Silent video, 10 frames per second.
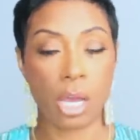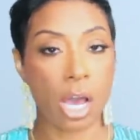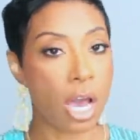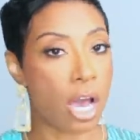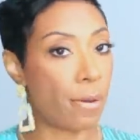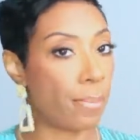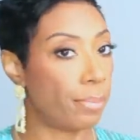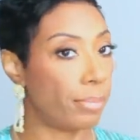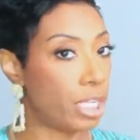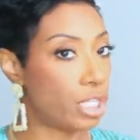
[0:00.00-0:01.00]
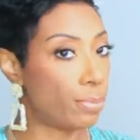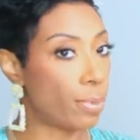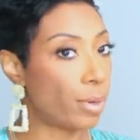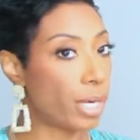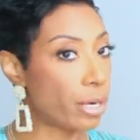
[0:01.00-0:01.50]

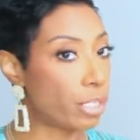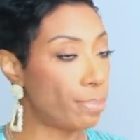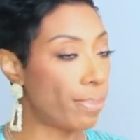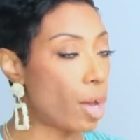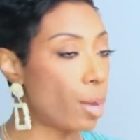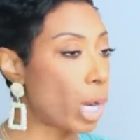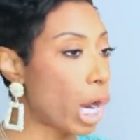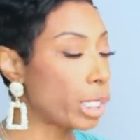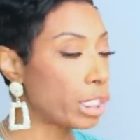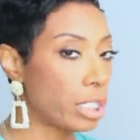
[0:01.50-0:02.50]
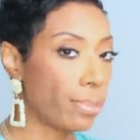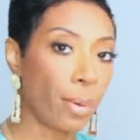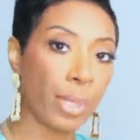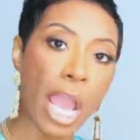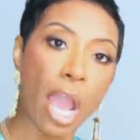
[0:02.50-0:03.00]
Inspo and our spo, her
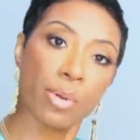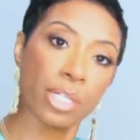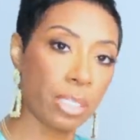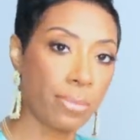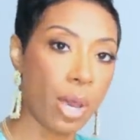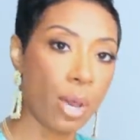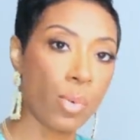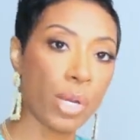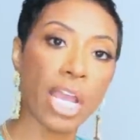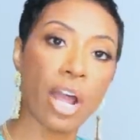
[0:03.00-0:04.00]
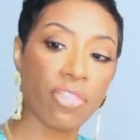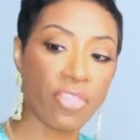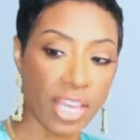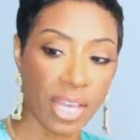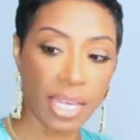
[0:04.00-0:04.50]
spo and our spo. What do y'all
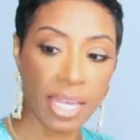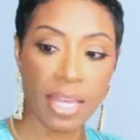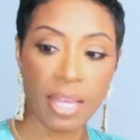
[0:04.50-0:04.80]
think?